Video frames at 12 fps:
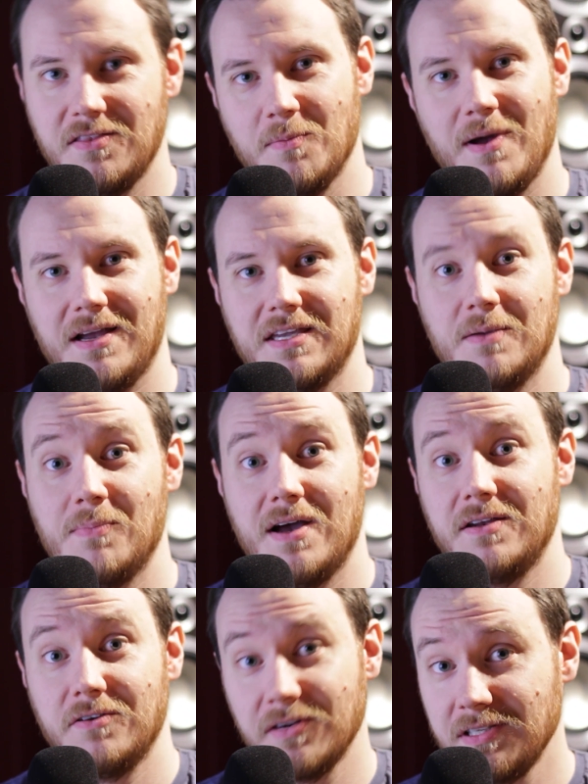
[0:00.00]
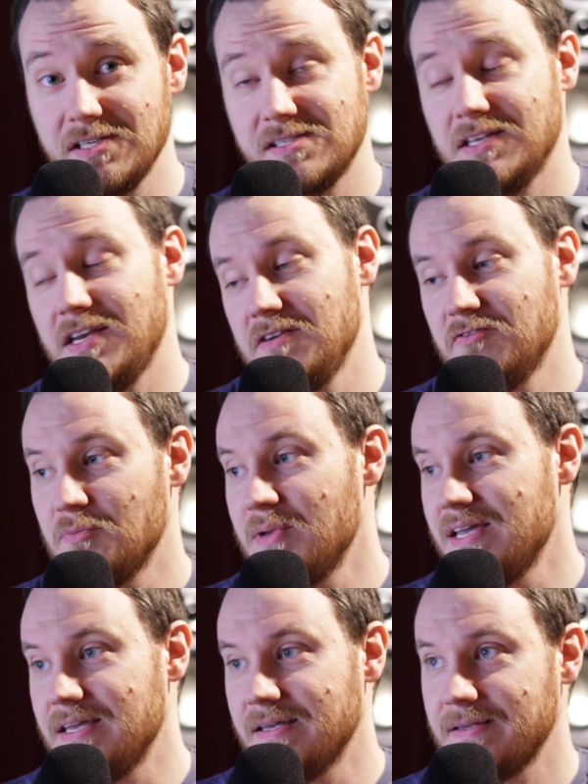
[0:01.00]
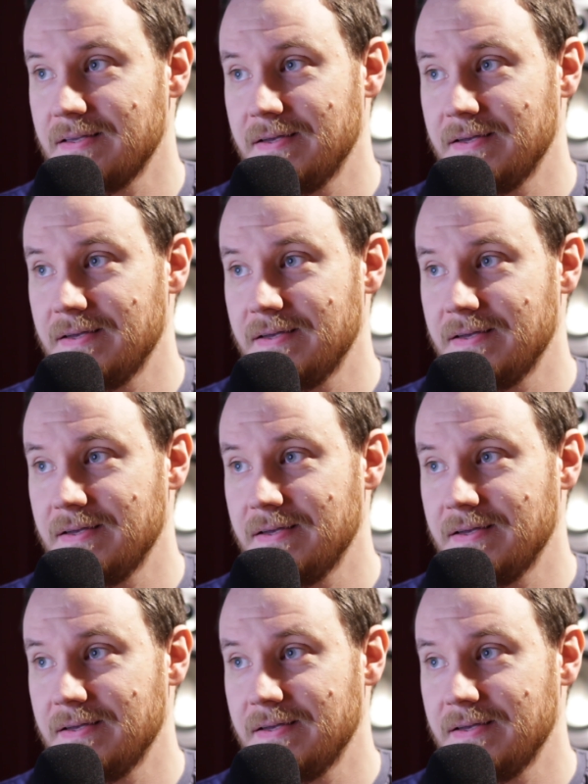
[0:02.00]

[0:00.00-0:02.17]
in the back of your mind, or at least they did for me.